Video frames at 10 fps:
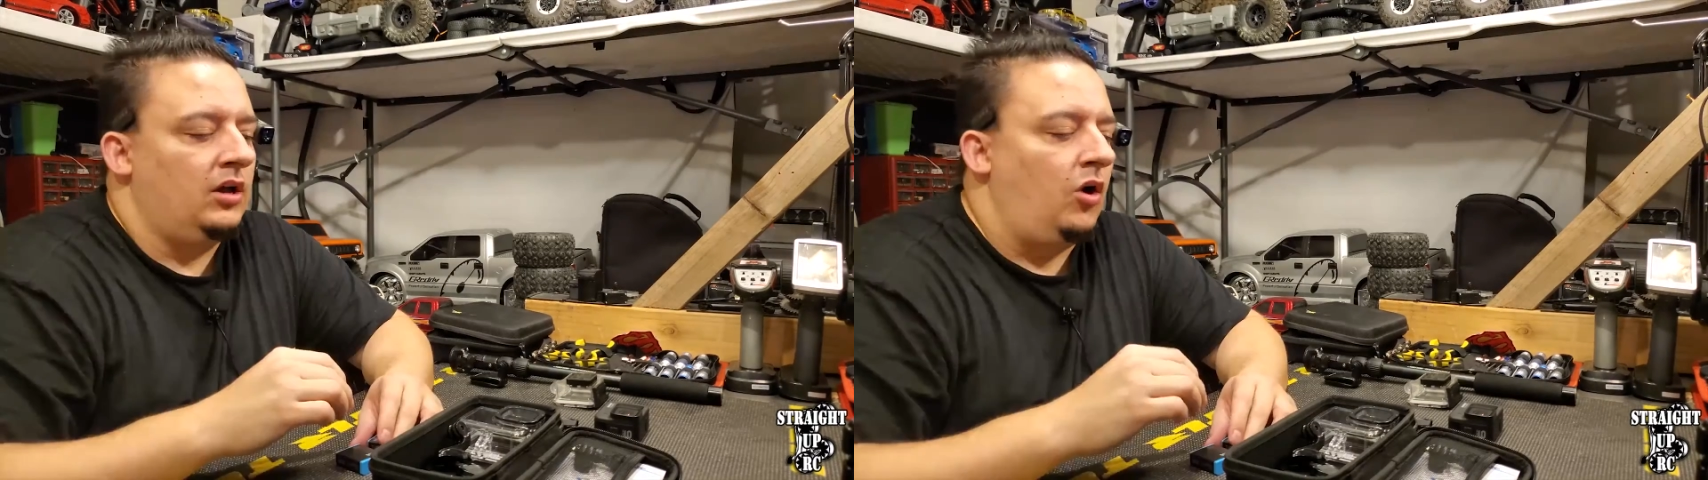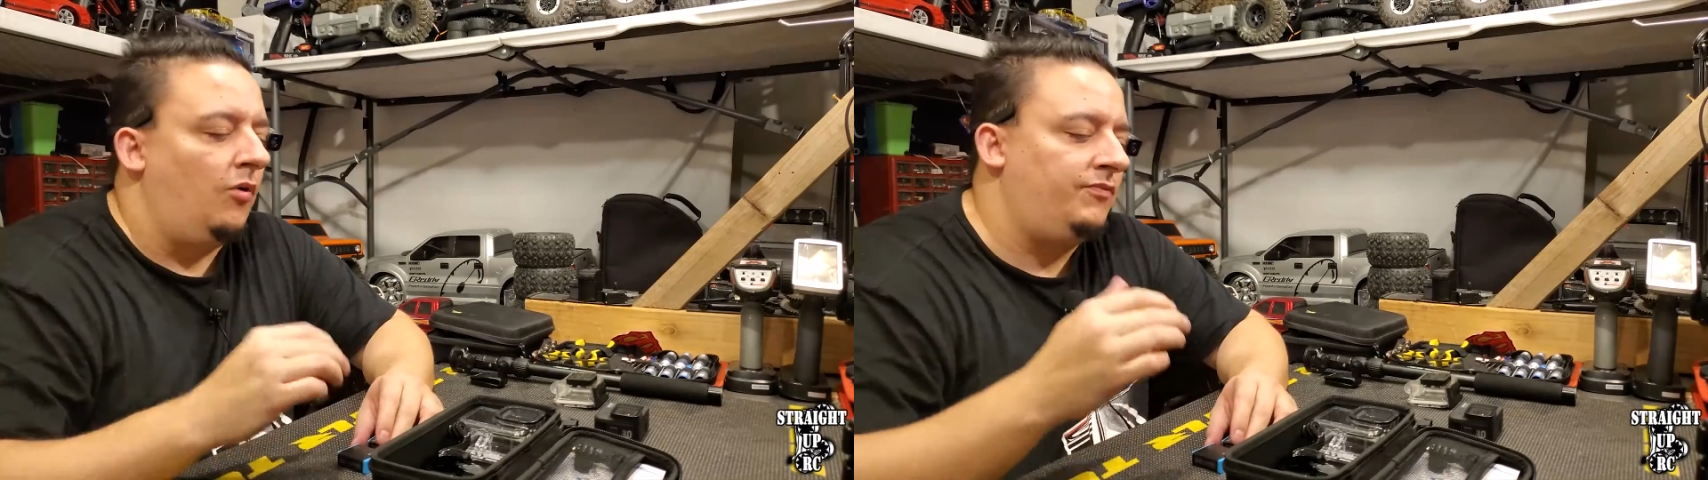
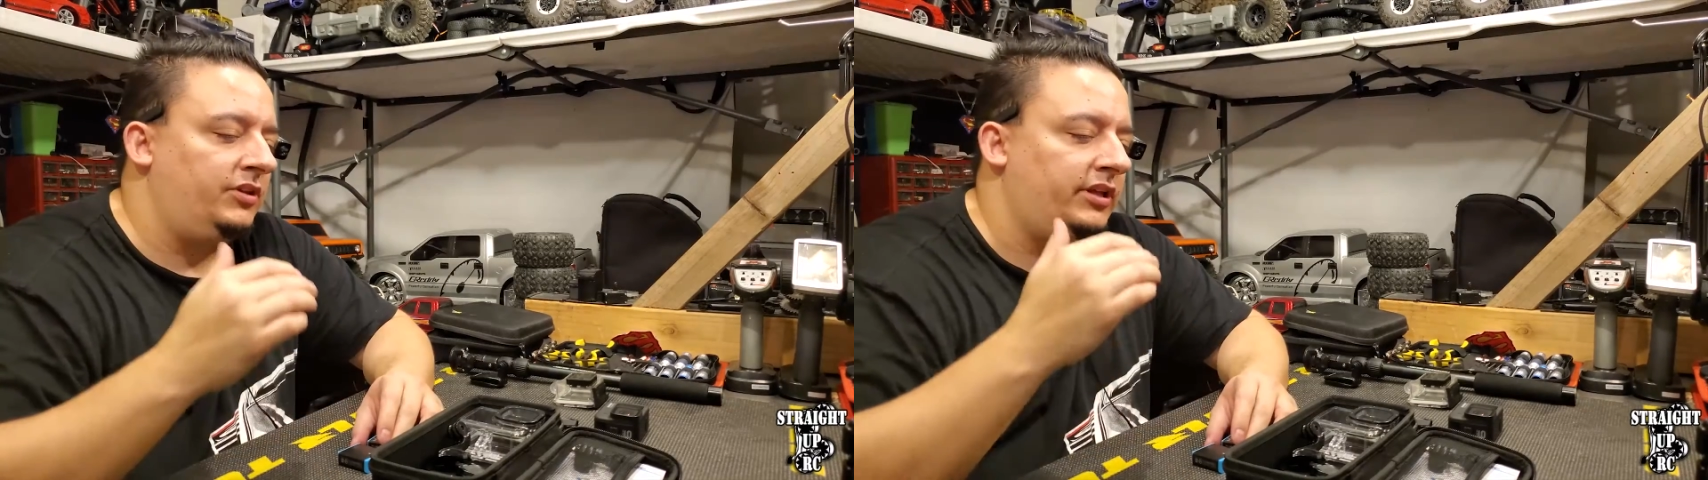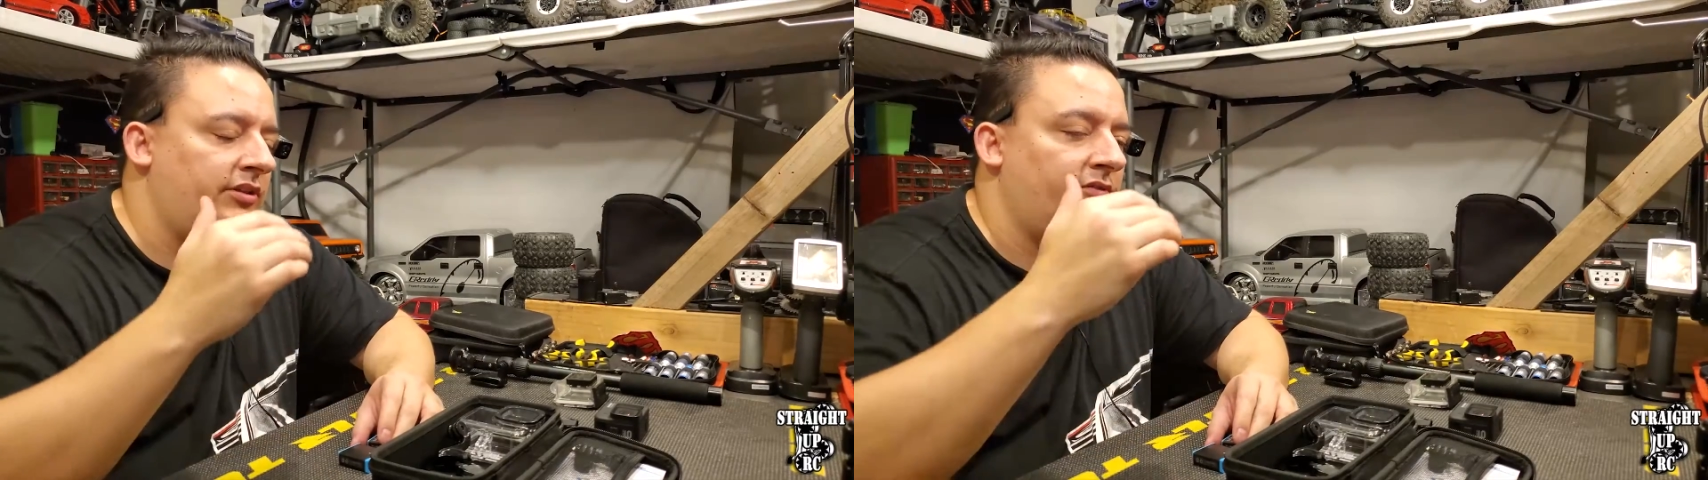
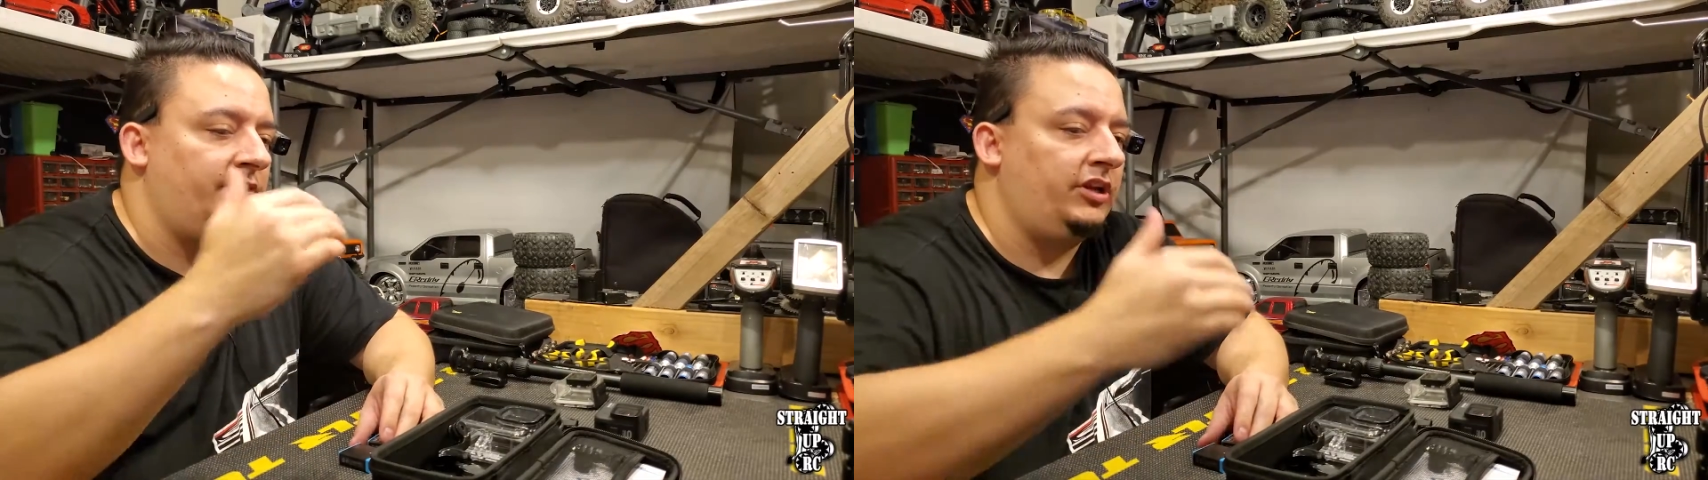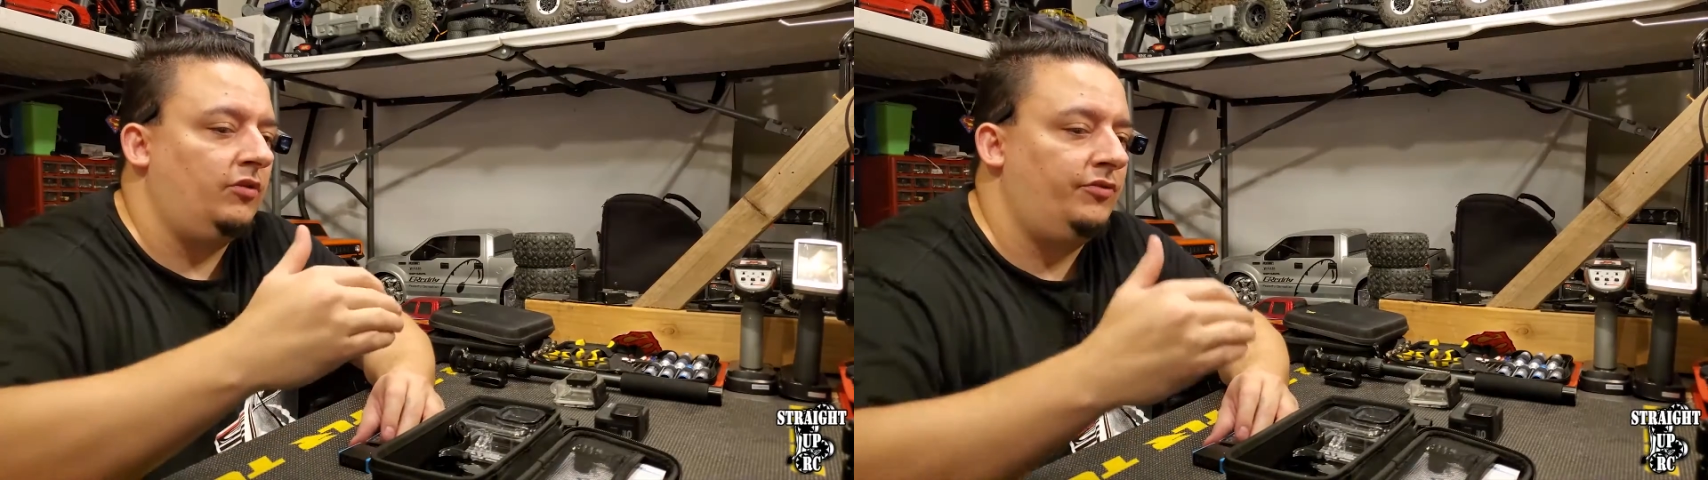Hopefully the video